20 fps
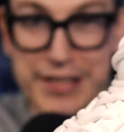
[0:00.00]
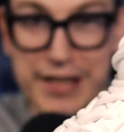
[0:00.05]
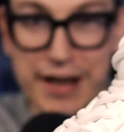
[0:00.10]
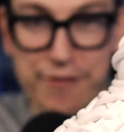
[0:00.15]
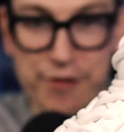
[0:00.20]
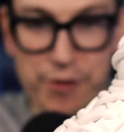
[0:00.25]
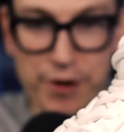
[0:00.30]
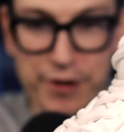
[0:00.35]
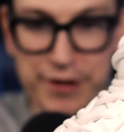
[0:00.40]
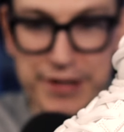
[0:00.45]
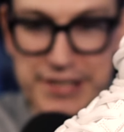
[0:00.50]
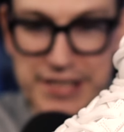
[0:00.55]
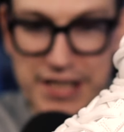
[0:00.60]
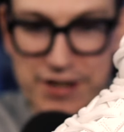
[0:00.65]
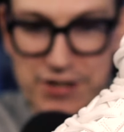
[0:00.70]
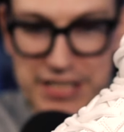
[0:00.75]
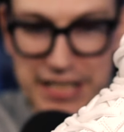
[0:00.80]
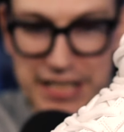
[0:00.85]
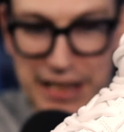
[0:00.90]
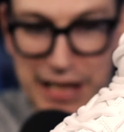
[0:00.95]
see, everyone, is
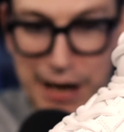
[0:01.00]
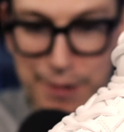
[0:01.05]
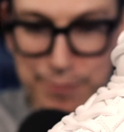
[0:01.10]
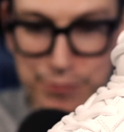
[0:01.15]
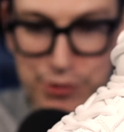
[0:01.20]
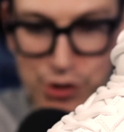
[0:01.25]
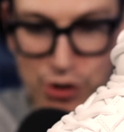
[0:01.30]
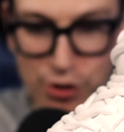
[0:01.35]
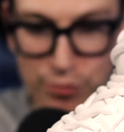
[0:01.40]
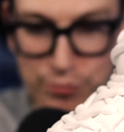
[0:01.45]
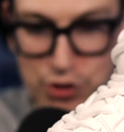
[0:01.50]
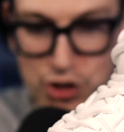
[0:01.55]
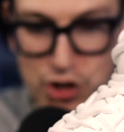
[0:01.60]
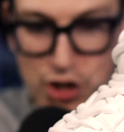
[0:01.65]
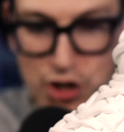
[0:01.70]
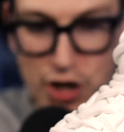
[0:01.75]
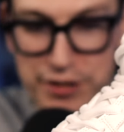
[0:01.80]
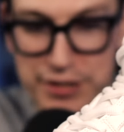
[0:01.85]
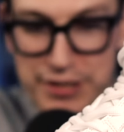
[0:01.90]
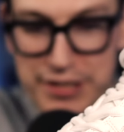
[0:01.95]
there's a laptop
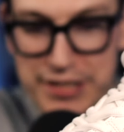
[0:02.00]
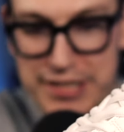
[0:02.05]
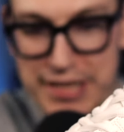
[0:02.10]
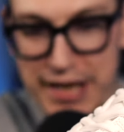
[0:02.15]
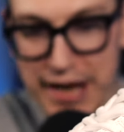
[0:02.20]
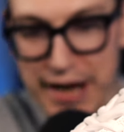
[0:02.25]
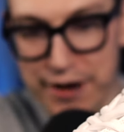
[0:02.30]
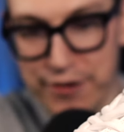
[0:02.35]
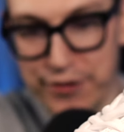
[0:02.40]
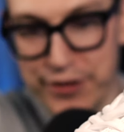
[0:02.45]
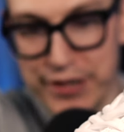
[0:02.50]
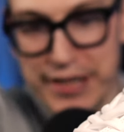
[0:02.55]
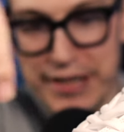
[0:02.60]
just down